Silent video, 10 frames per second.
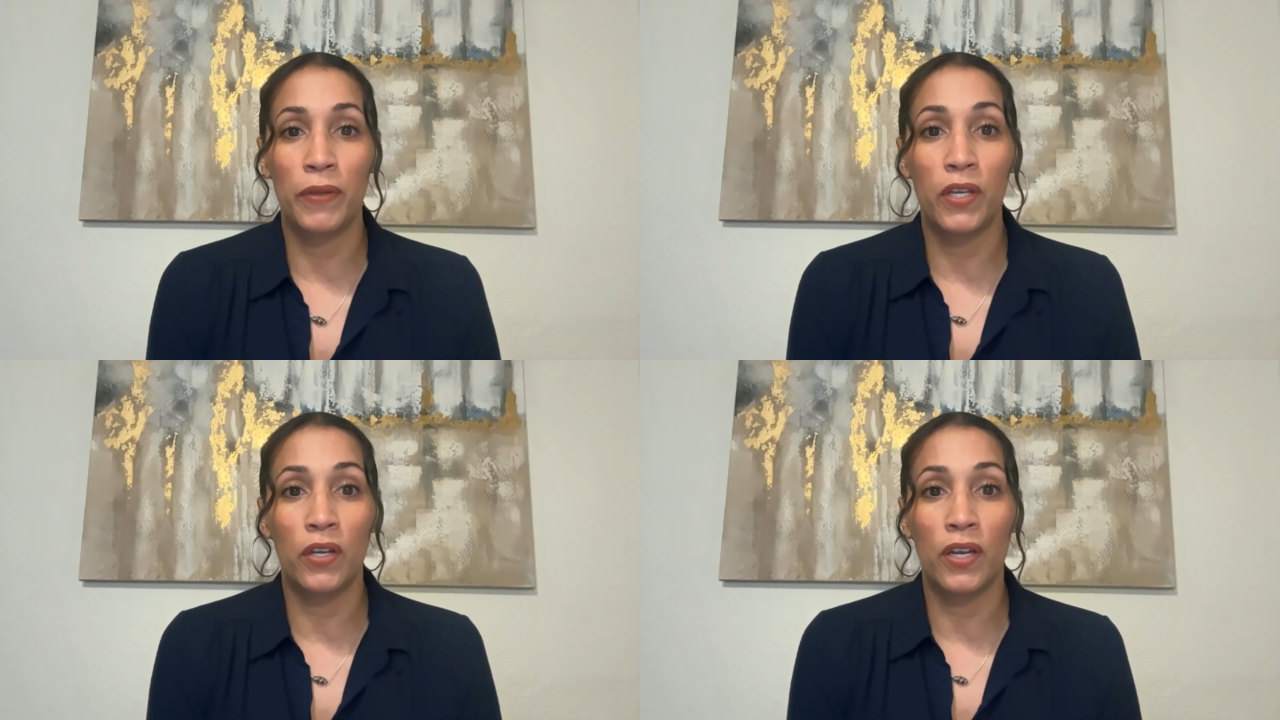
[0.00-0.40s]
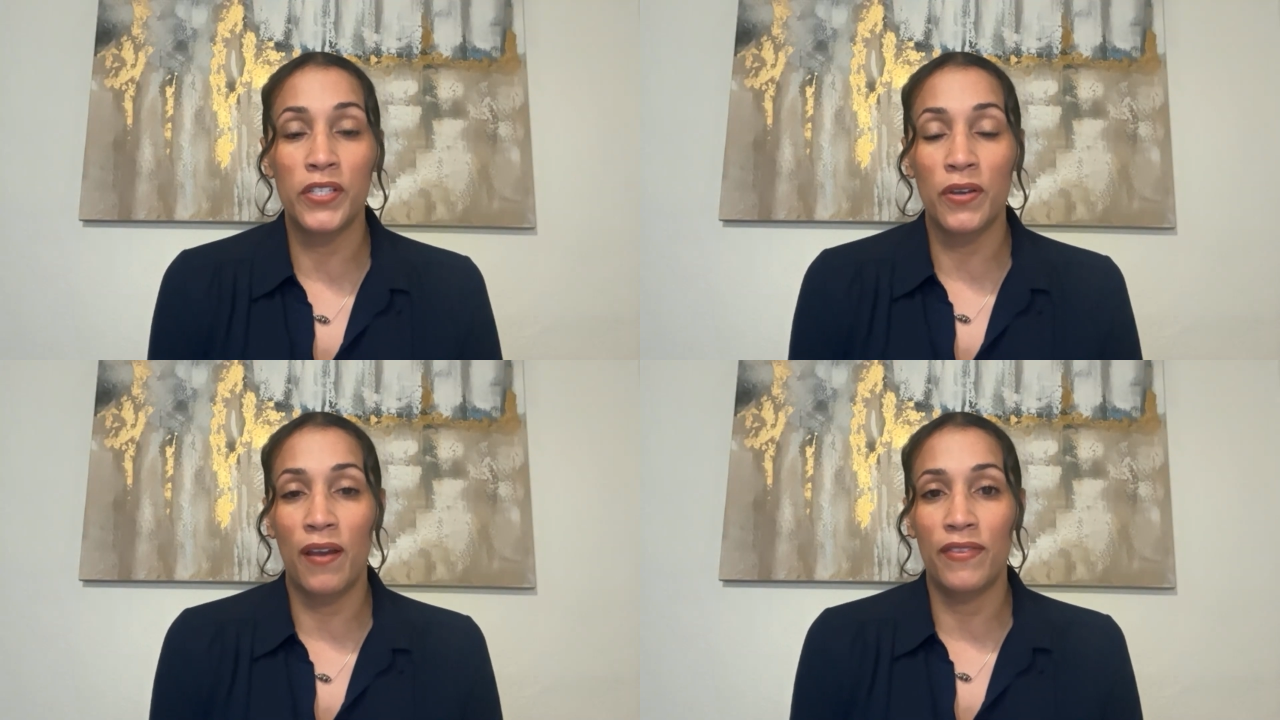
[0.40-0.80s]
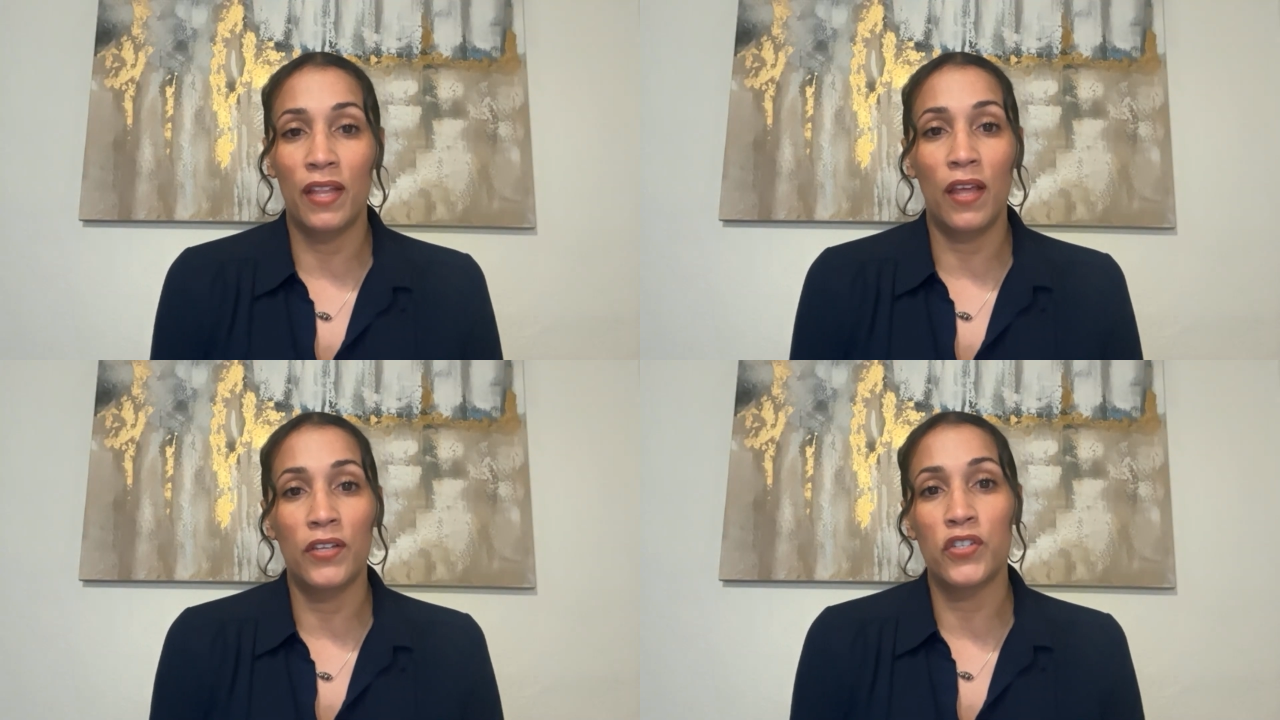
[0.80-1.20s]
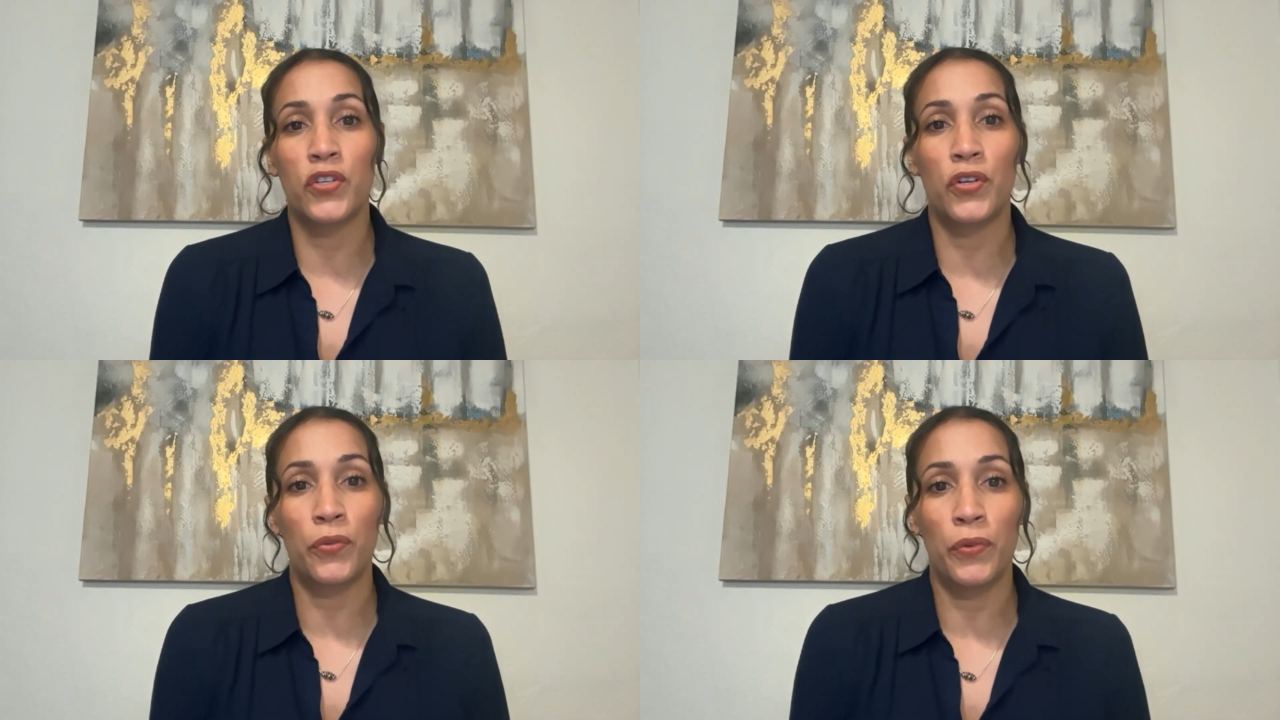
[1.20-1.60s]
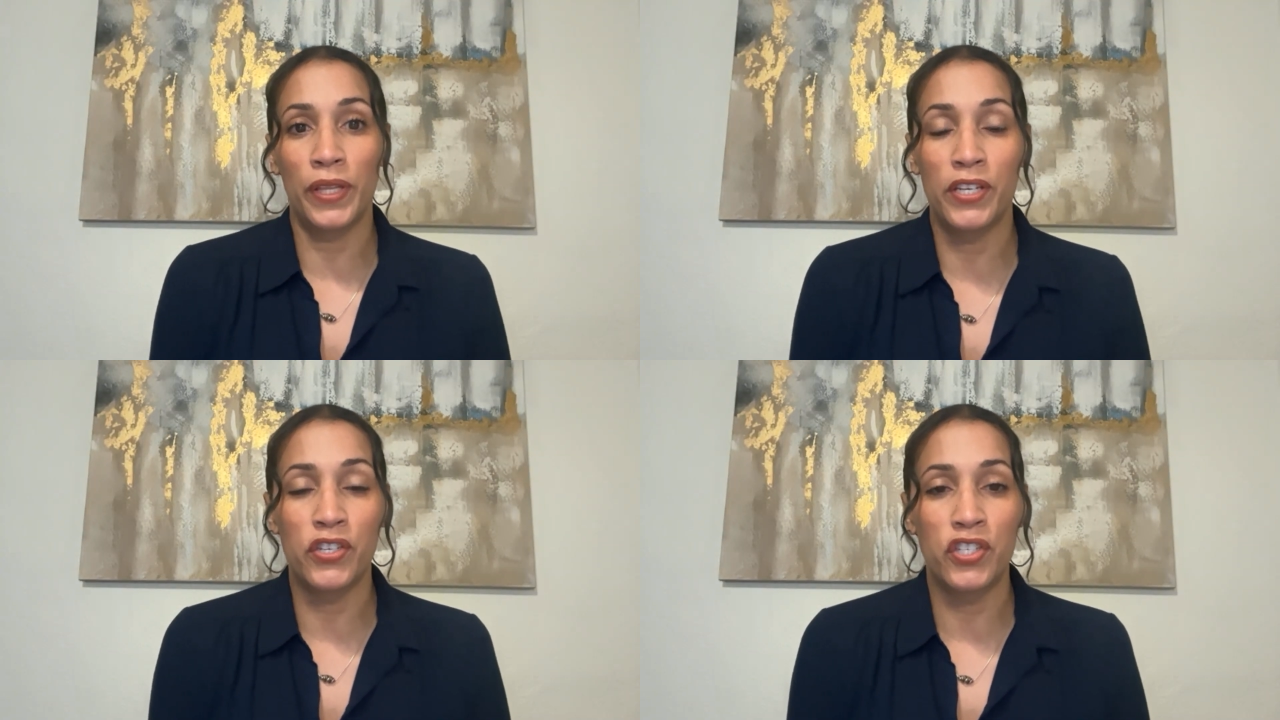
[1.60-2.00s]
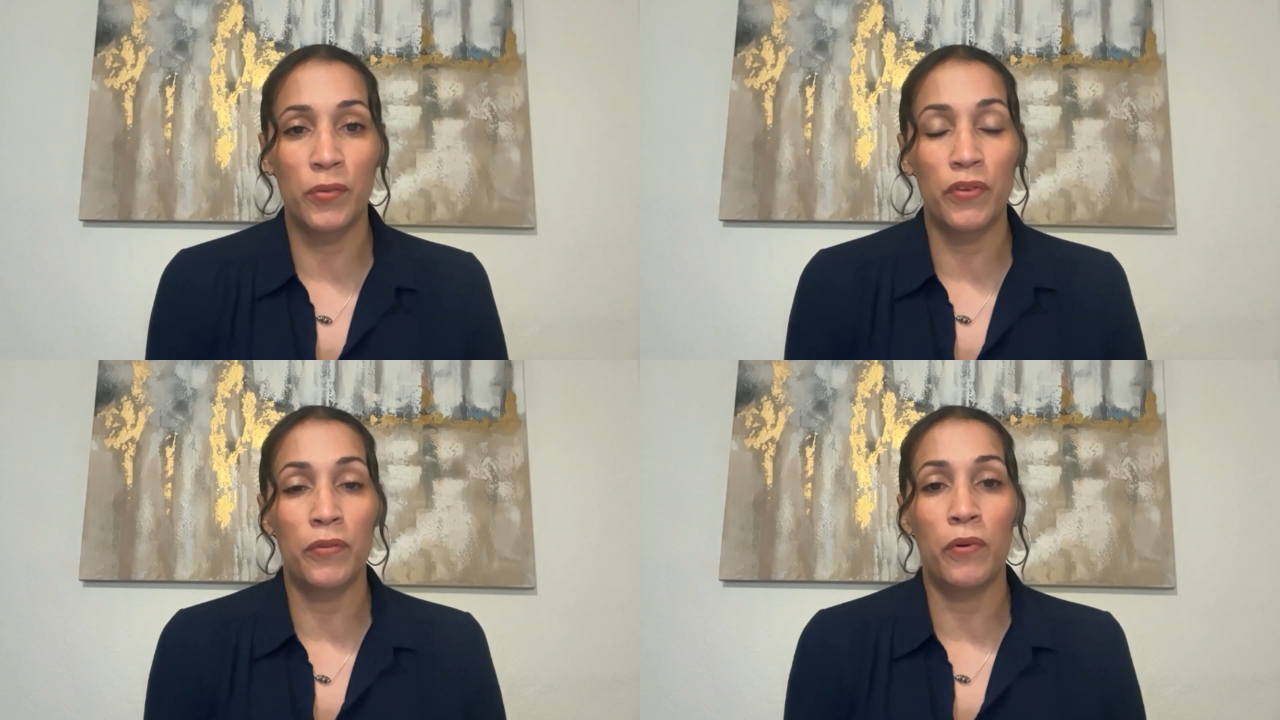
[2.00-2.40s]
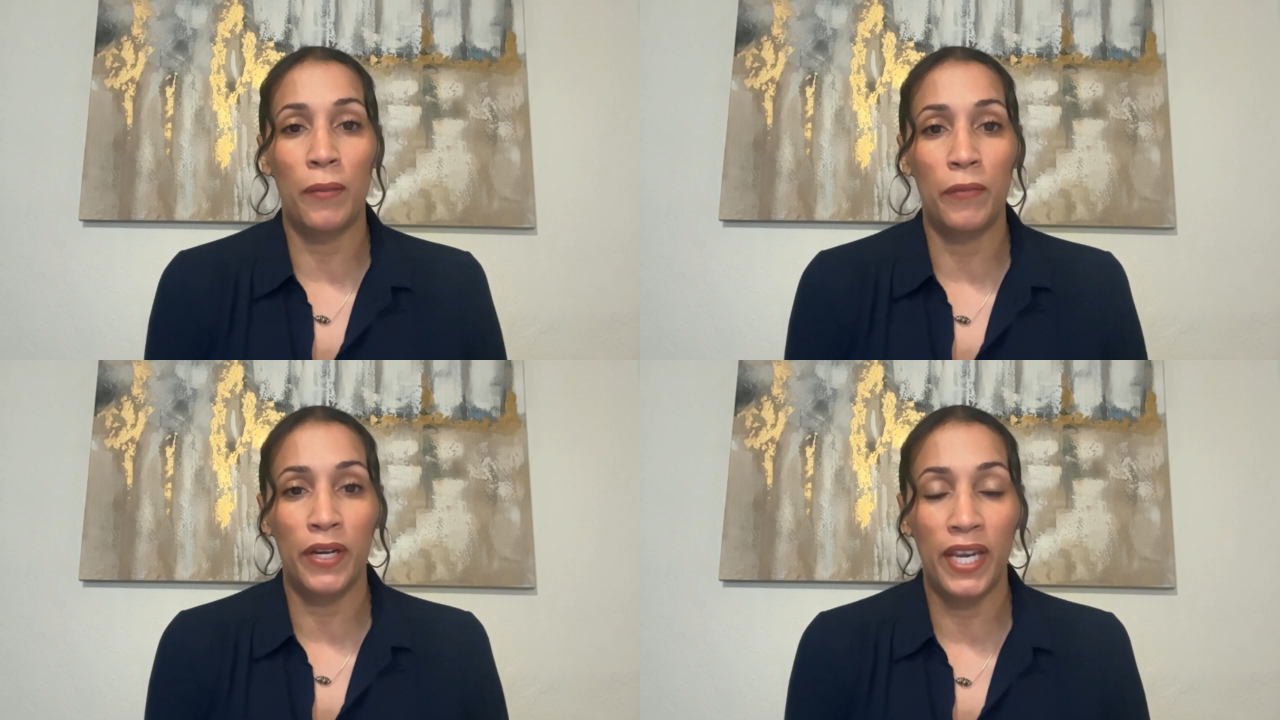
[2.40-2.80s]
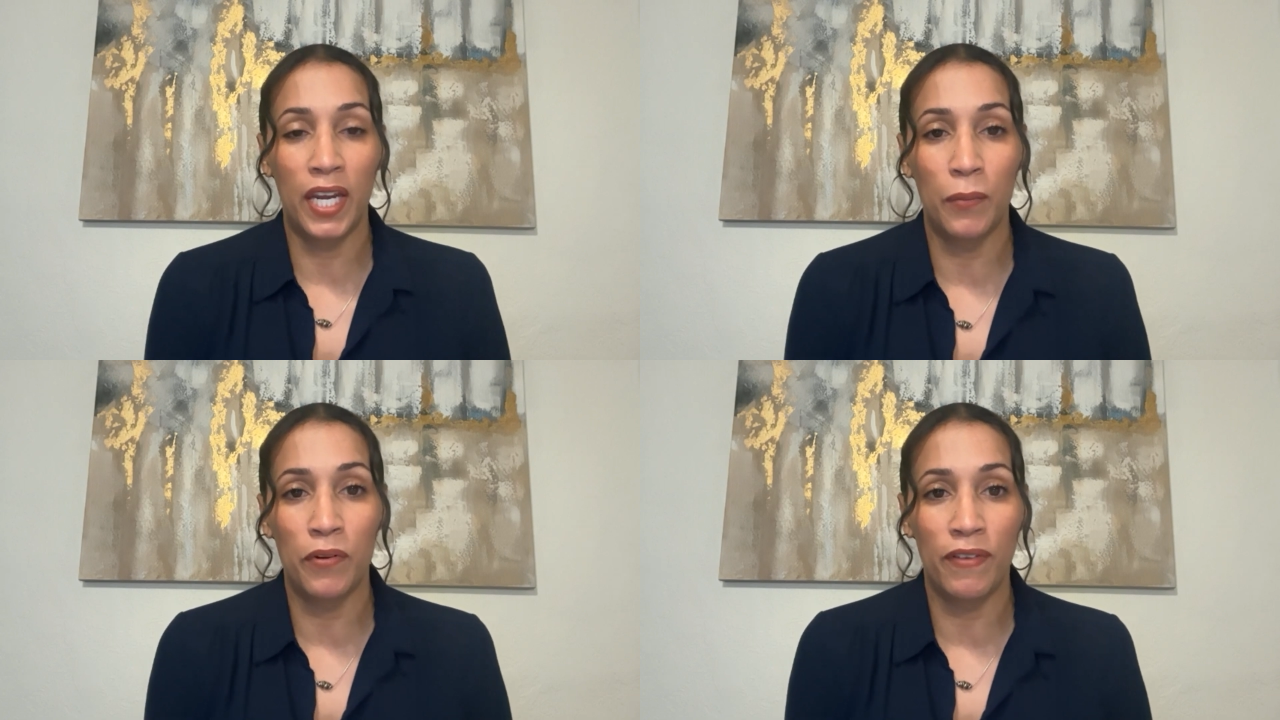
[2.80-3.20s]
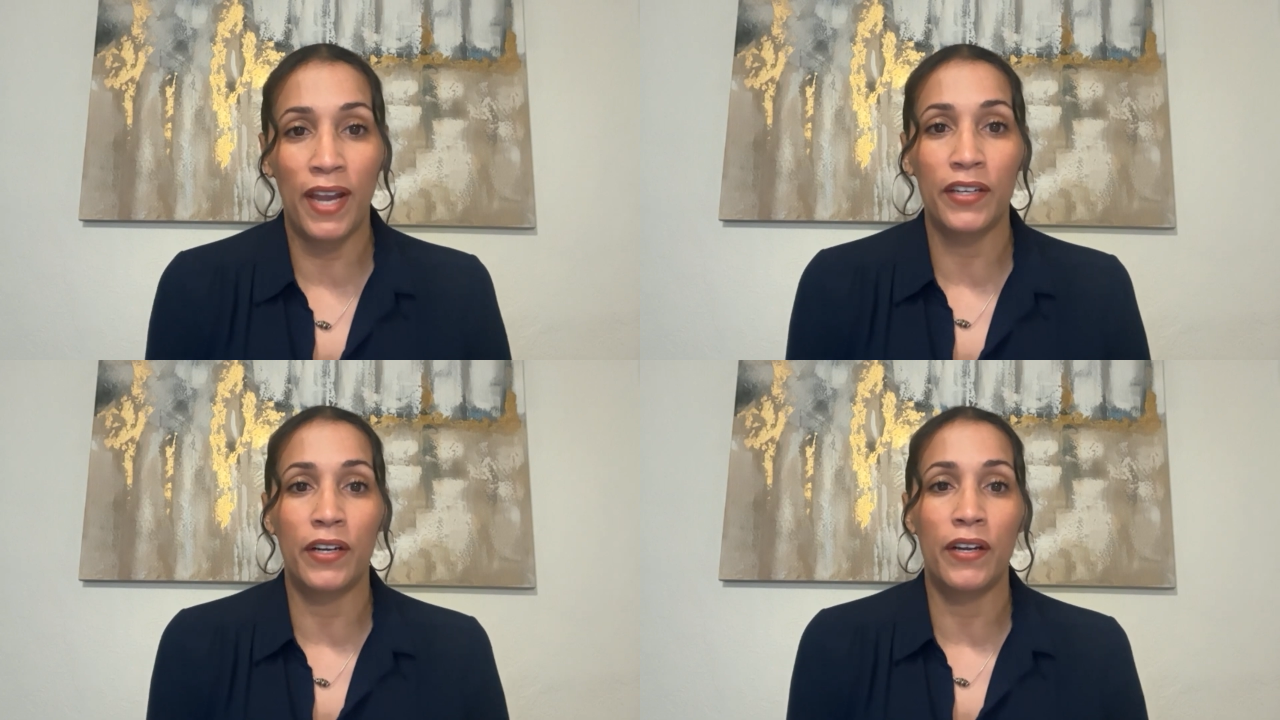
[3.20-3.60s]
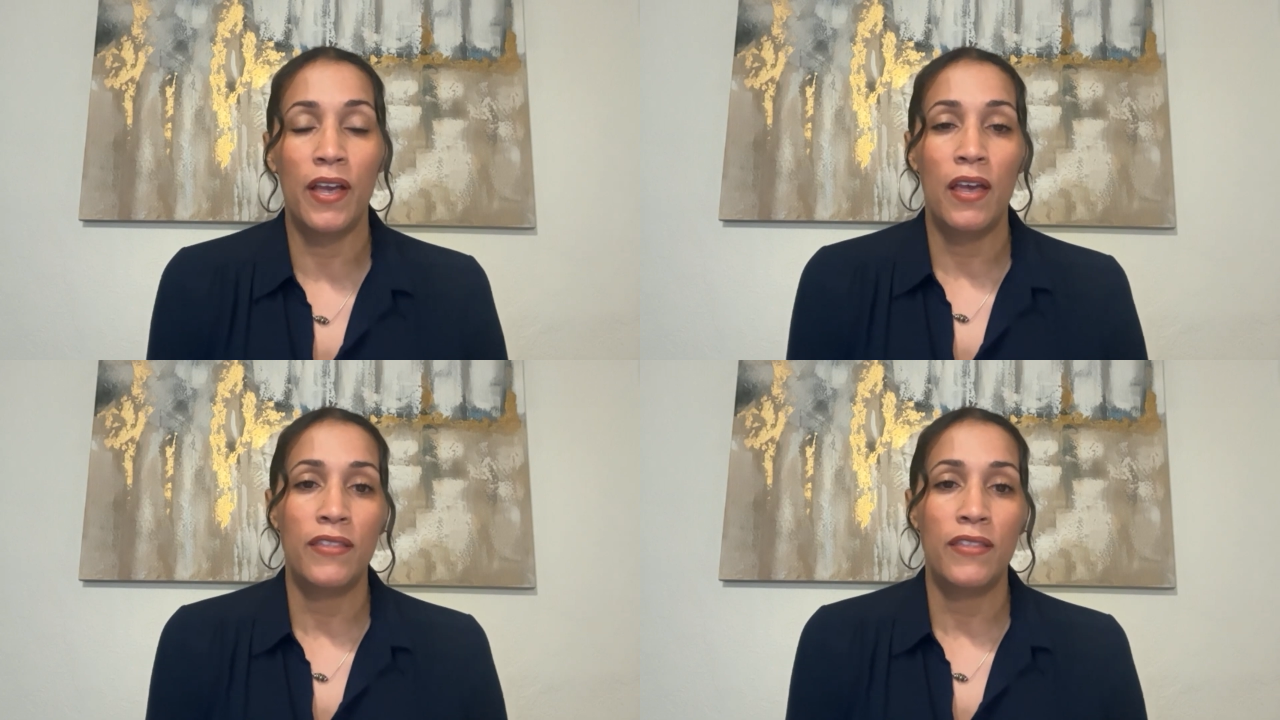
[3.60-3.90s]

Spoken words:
But you can also have that longitudinal relationship with a primary care provider